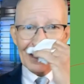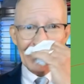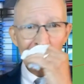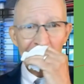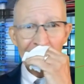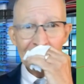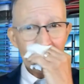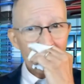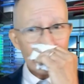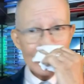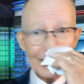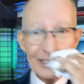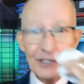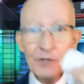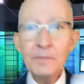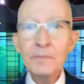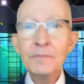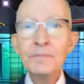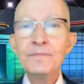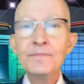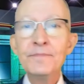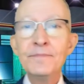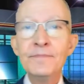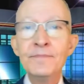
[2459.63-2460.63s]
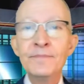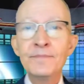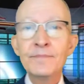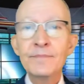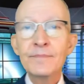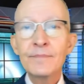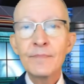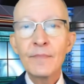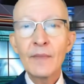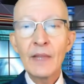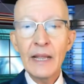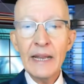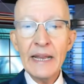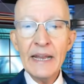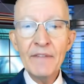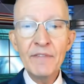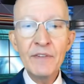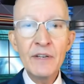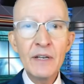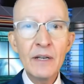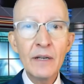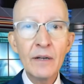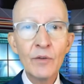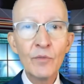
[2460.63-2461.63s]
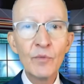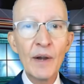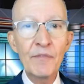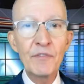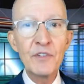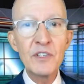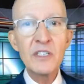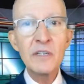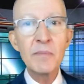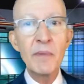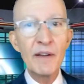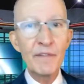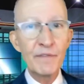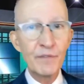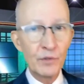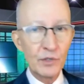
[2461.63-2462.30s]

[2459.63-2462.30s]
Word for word: with a tissue. Even reference to my full